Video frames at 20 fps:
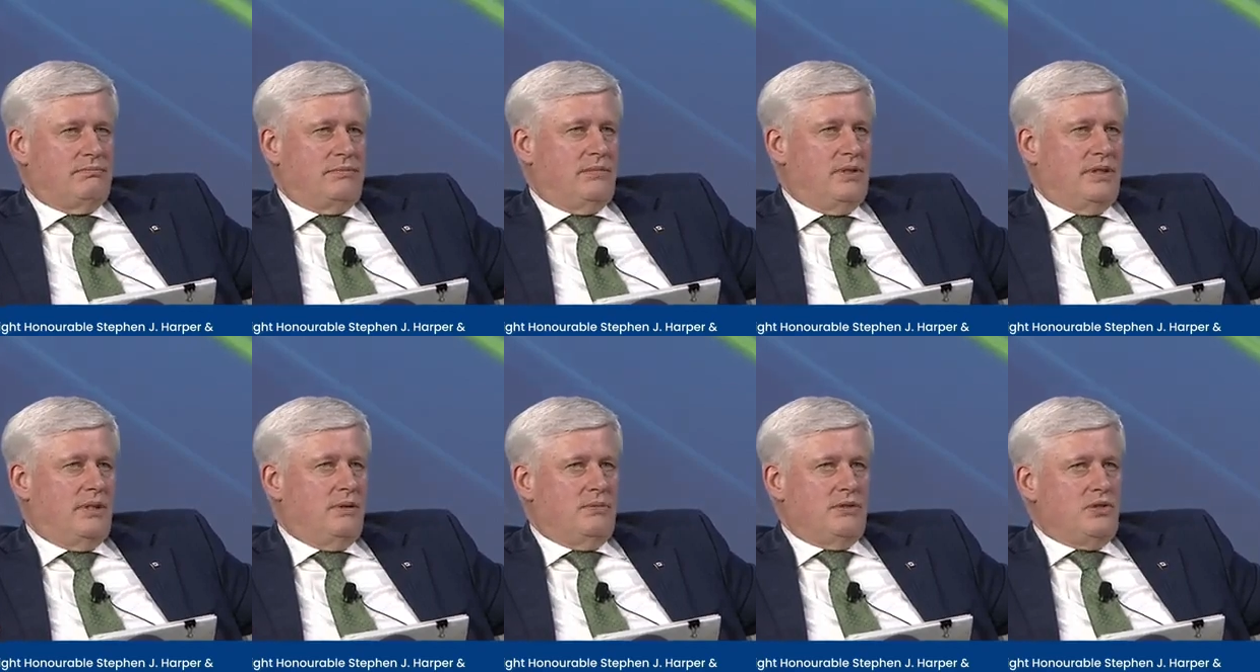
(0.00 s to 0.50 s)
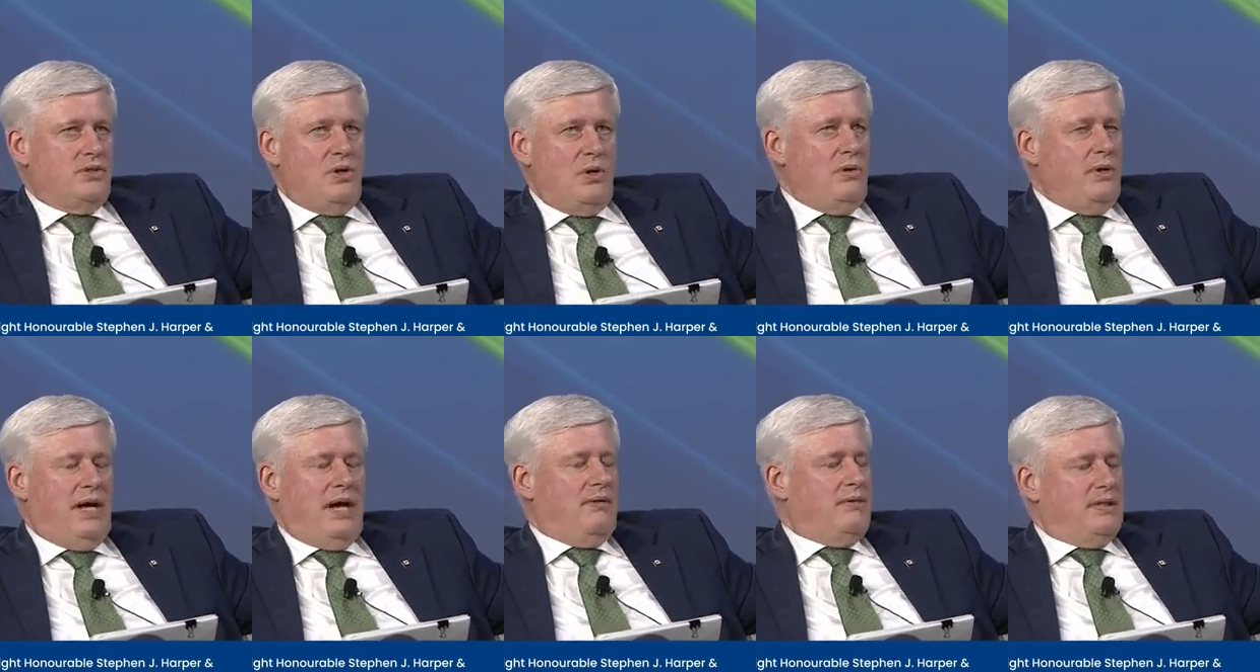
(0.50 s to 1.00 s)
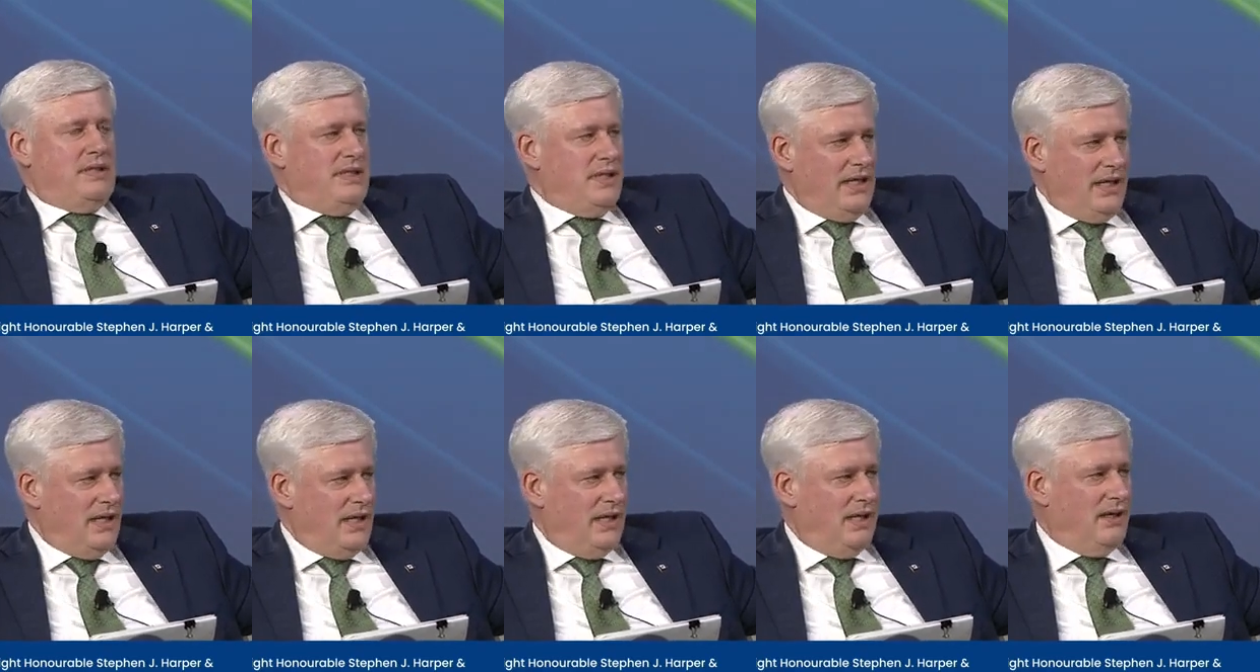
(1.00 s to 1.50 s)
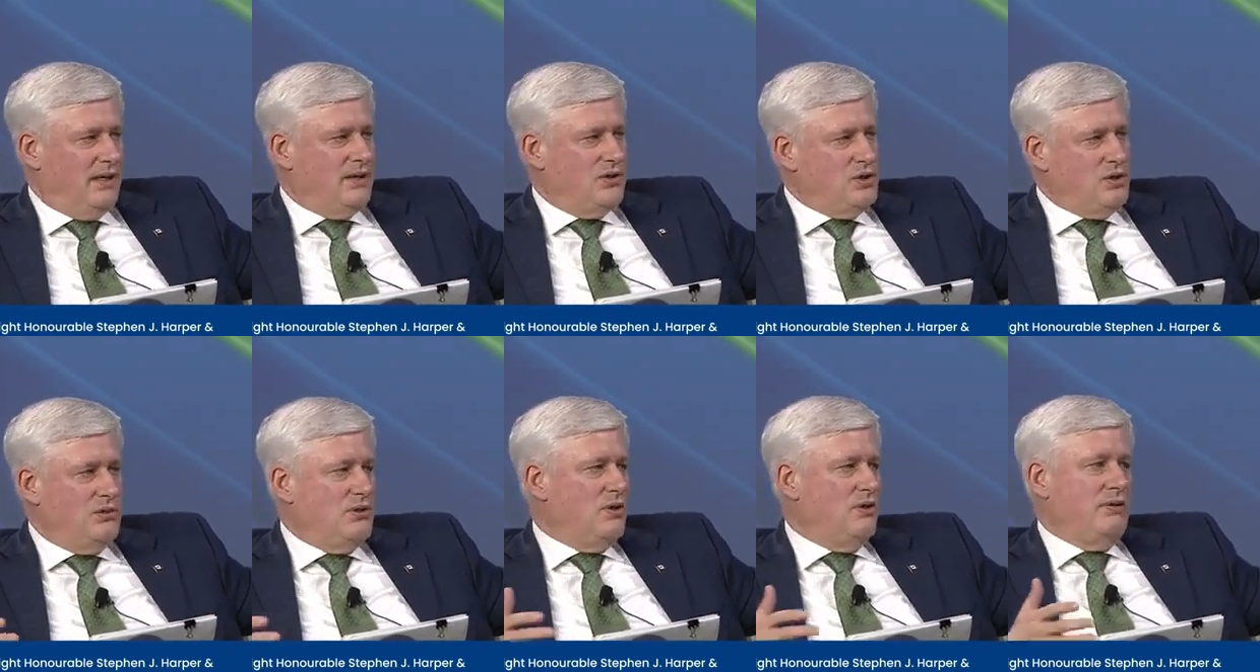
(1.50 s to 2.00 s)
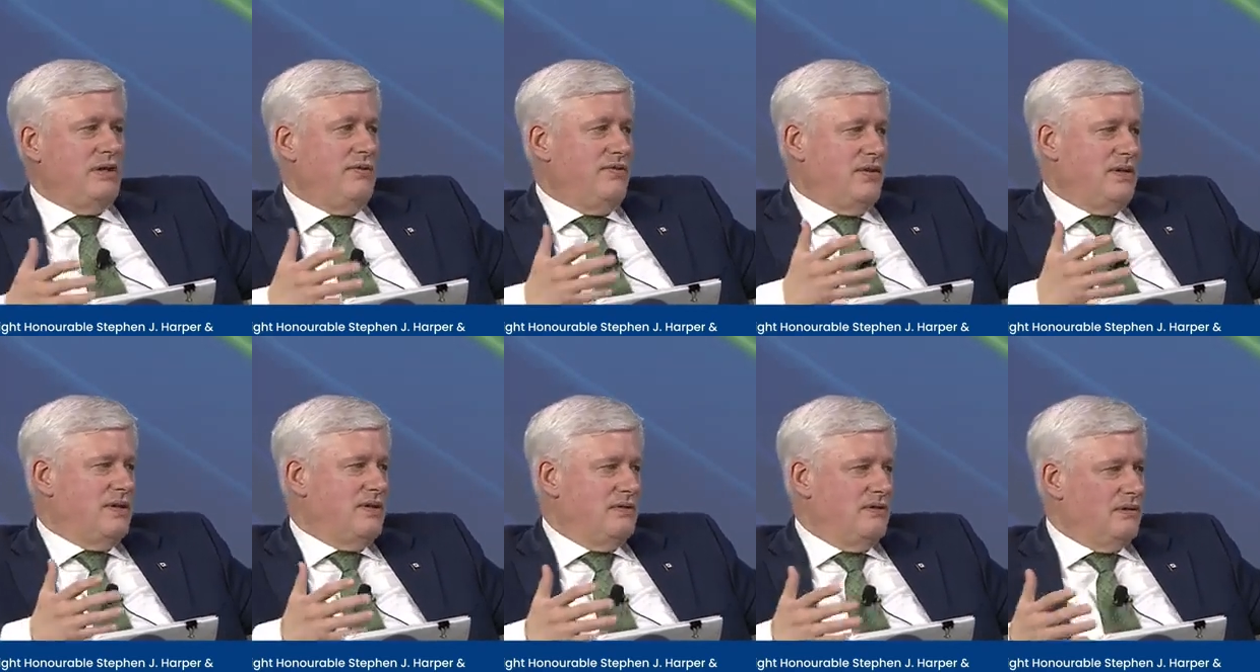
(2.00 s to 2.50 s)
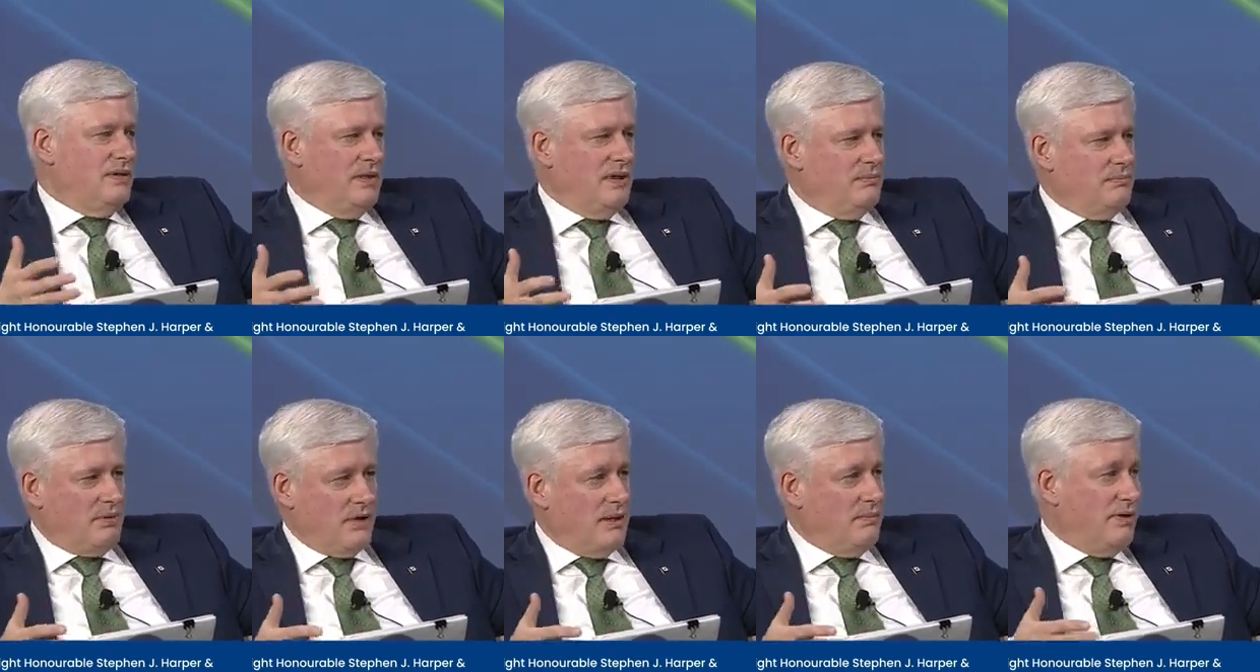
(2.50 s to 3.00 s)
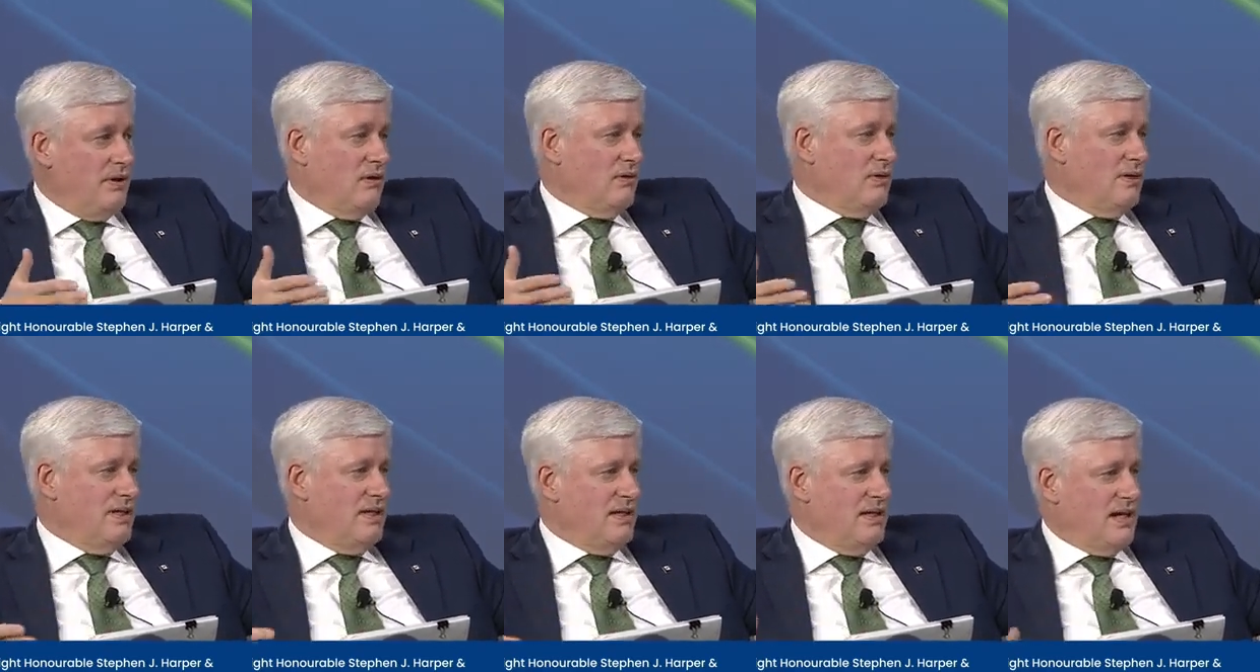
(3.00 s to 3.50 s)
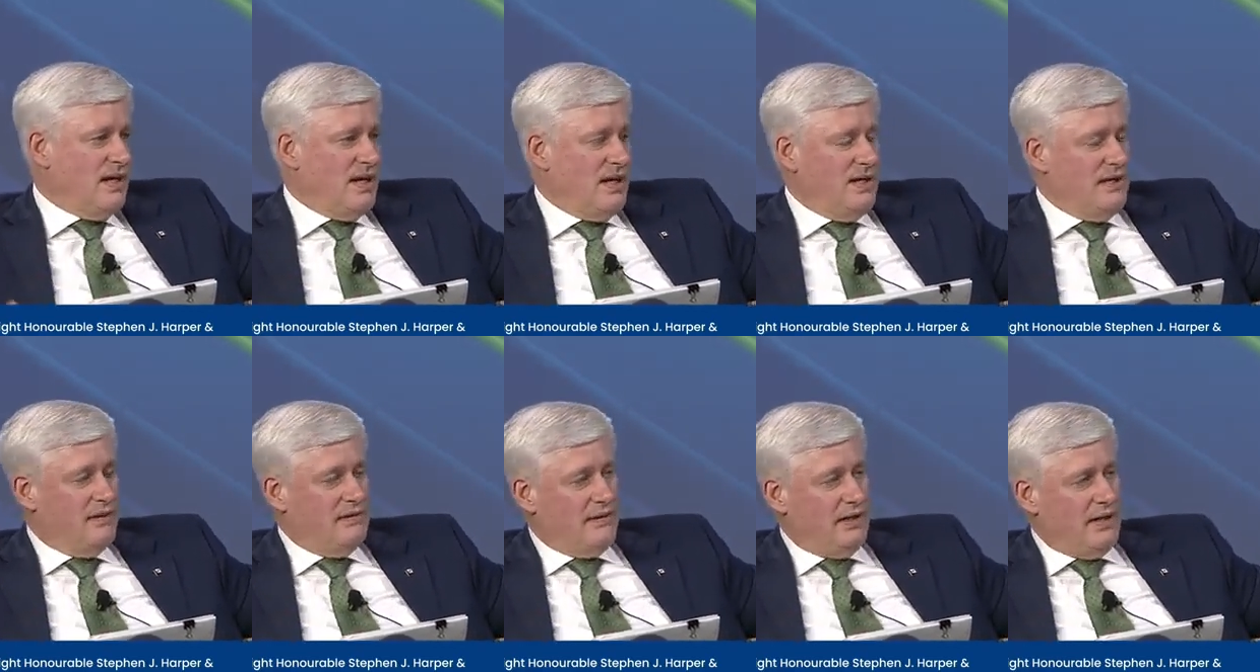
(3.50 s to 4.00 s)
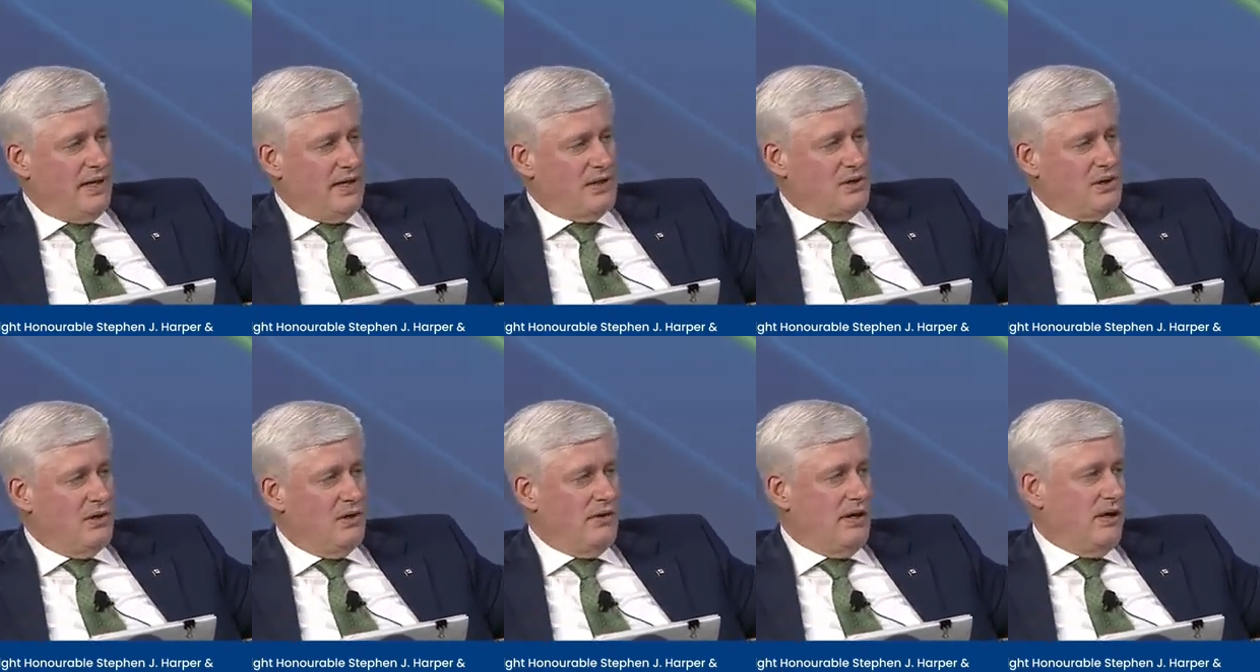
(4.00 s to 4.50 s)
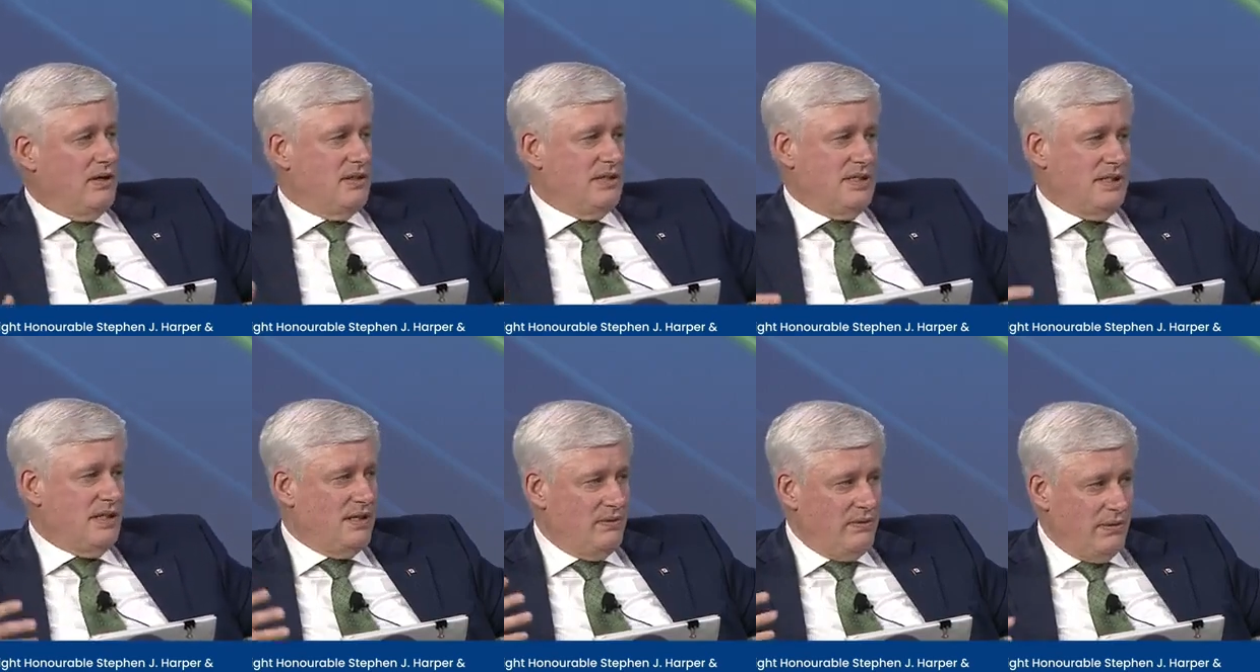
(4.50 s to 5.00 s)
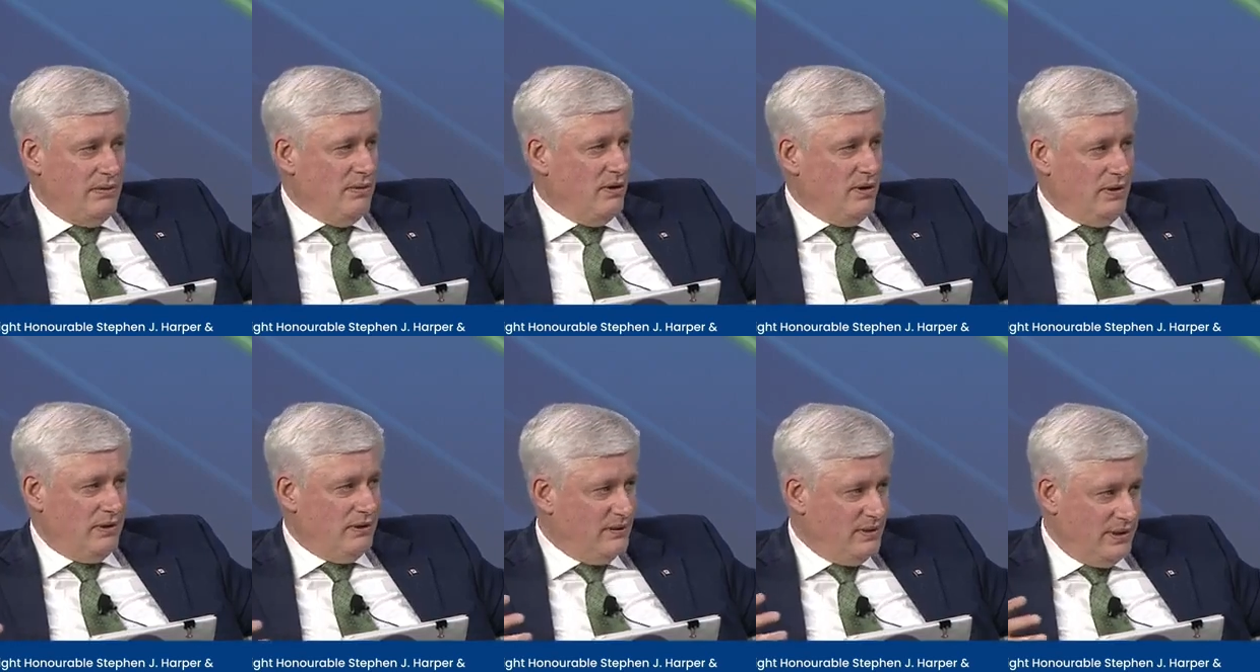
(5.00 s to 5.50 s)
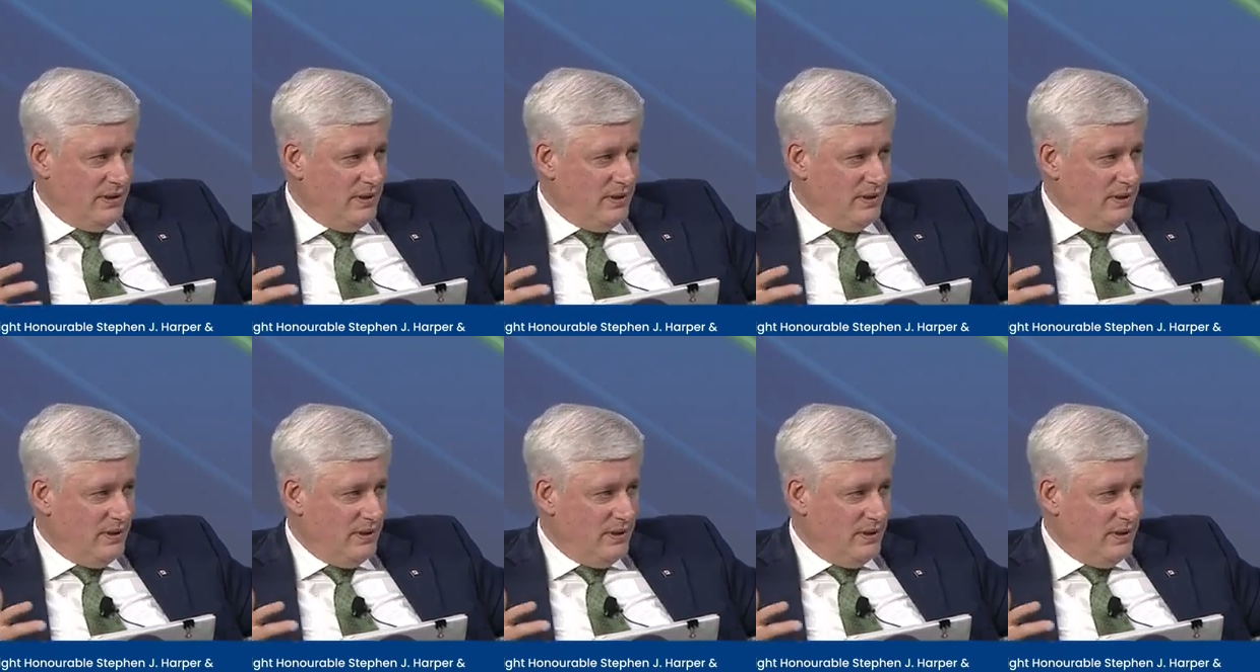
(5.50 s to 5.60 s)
there was no guarantee, as you know, even probably early in the 93 election, no guarantee we were